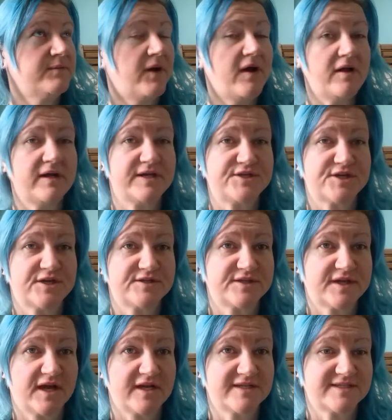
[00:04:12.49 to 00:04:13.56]
Partly chose the
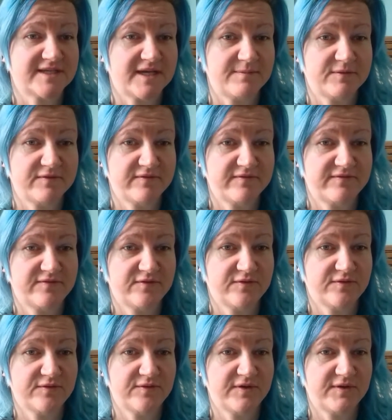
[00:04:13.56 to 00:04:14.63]
colour scheme
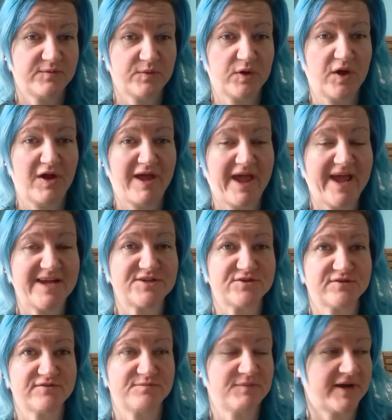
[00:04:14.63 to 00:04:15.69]
for ahead
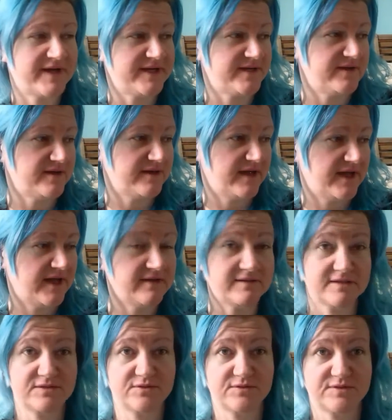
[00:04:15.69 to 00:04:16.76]
of my
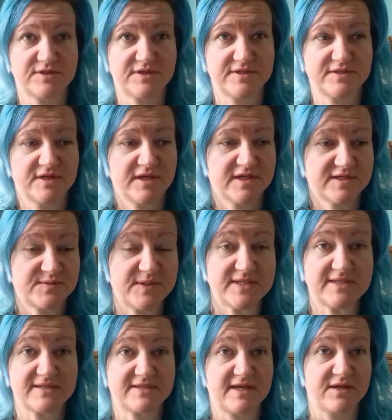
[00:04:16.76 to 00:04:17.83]
eldest daughter's Sweet
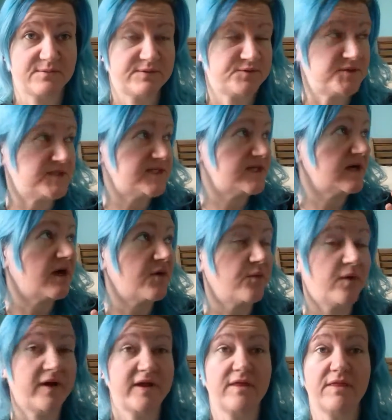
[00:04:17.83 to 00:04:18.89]
16th, which we did a
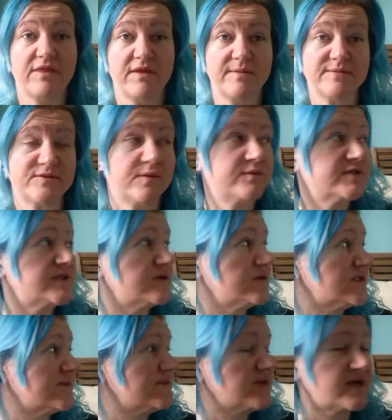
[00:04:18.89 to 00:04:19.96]
Hawaiian theme, so I wanted
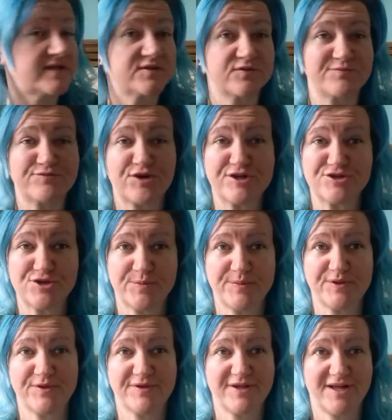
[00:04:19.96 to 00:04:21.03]
some nice sort of bright
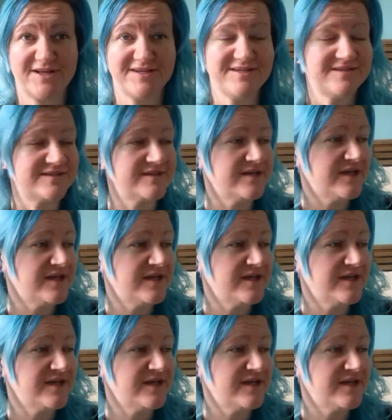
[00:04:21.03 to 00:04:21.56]
tropical colours.